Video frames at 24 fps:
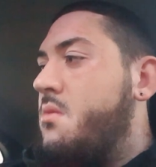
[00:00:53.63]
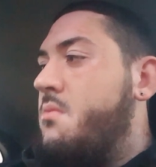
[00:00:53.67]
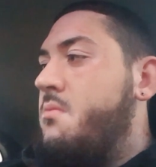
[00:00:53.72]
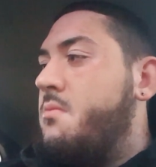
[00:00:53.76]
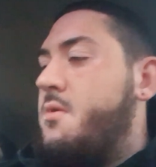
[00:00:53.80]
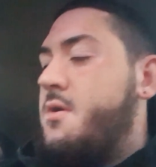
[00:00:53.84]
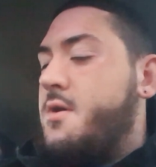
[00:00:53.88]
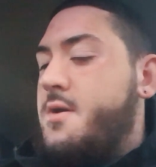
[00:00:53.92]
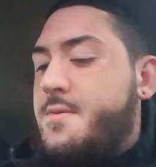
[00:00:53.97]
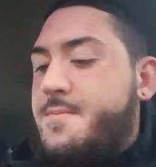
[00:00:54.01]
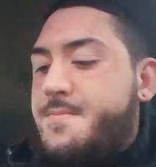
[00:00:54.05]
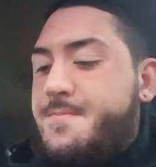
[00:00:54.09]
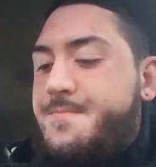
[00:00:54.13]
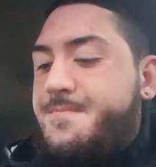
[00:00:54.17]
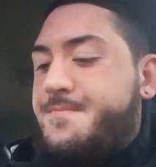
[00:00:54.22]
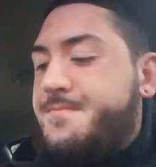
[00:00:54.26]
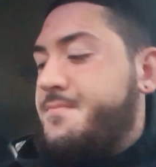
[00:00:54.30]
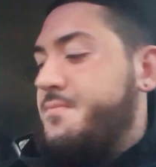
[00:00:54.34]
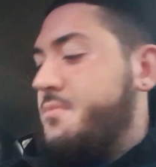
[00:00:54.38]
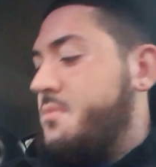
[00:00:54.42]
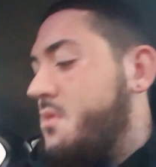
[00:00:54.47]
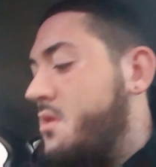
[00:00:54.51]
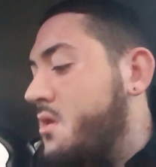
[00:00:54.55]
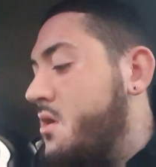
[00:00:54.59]
But,
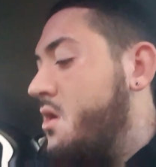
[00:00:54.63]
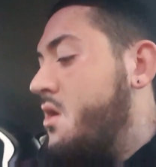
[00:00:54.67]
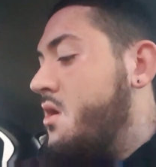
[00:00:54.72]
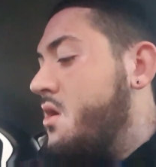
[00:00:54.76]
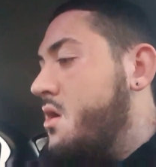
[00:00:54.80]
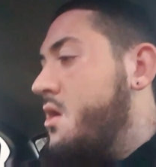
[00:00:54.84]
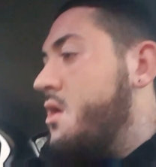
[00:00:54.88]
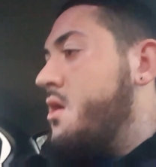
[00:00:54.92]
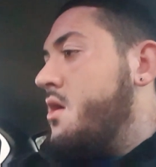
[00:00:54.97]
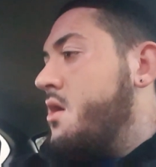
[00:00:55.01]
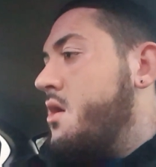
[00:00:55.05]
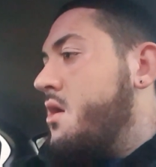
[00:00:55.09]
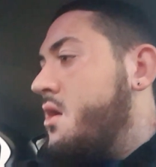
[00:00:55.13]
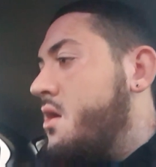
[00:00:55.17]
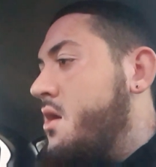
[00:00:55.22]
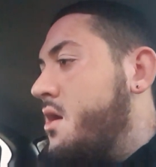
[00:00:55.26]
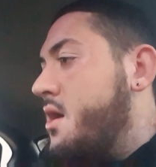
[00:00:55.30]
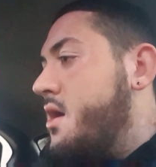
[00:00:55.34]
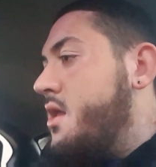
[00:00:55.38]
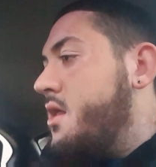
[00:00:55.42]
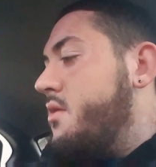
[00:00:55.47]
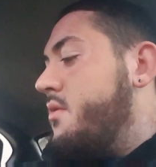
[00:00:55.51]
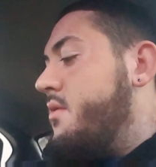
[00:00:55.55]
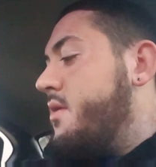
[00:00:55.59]

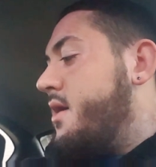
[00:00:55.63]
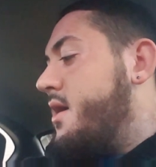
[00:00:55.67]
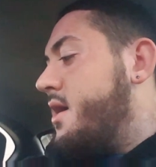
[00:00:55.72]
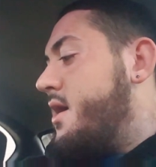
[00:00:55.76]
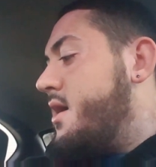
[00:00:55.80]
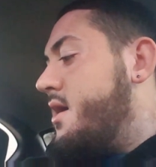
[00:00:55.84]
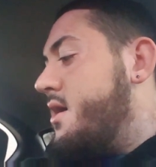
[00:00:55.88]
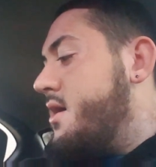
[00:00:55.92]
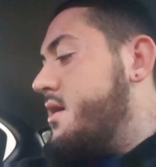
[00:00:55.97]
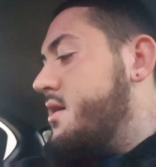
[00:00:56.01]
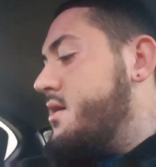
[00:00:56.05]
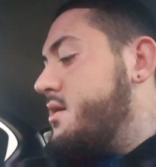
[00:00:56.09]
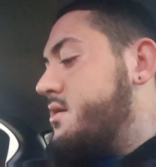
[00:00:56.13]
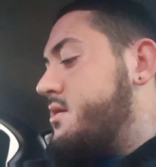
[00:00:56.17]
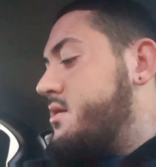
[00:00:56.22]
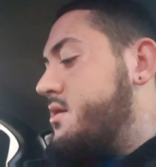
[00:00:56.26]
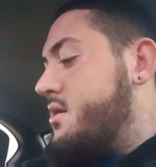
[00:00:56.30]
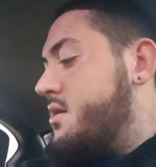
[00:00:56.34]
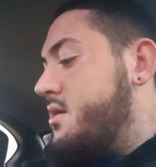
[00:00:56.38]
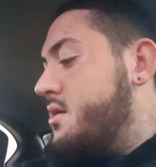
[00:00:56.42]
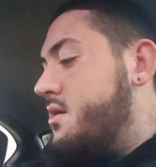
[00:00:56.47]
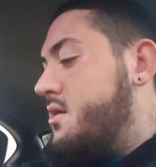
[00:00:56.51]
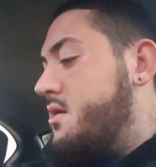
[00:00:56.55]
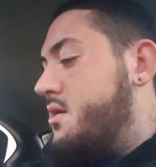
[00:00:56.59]
anyway guys,
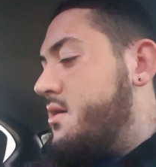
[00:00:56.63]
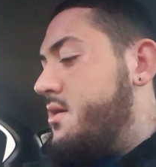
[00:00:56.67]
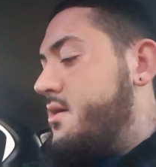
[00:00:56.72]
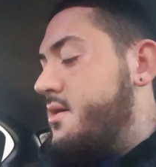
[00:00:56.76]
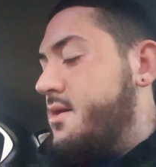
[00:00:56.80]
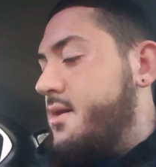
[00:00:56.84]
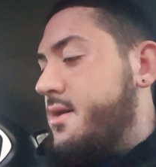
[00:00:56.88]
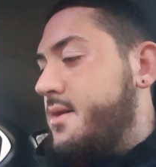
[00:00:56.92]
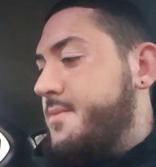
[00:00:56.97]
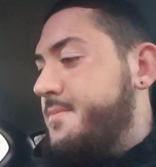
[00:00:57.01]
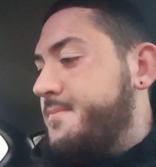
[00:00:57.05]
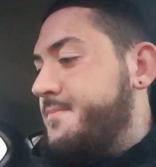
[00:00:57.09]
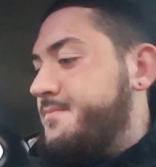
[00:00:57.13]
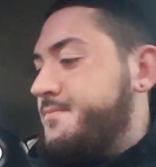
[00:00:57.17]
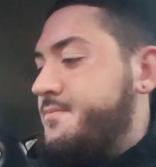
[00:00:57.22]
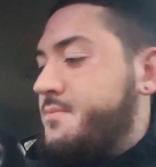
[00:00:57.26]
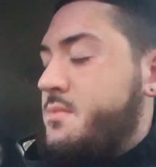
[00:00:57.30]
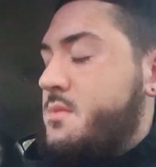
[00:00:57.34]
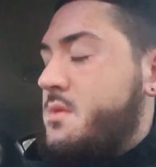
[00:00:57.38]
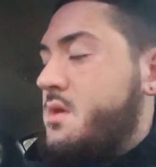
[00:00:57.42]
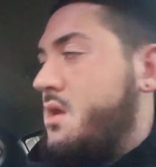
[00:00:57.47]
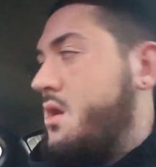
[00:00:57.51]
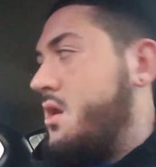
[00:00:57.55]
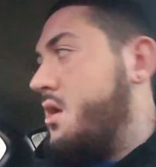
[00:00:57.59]
um,
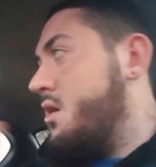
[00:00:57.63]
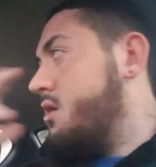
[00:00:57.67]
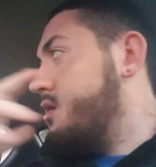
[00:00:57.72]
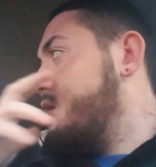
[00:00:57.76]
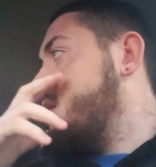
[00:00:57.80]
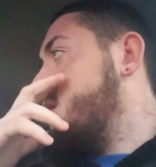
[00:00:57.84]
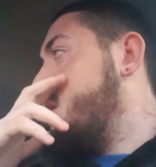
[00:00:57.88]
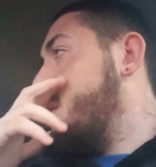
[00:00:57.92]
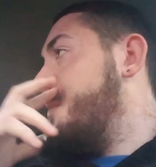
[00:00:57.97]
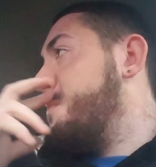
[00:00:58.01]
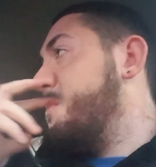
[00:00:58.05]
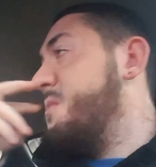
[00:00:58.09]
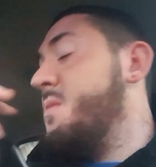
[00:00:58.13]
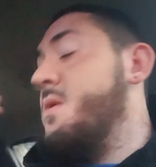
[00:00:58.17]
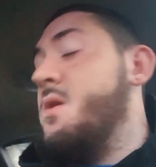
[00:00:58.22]
it's, start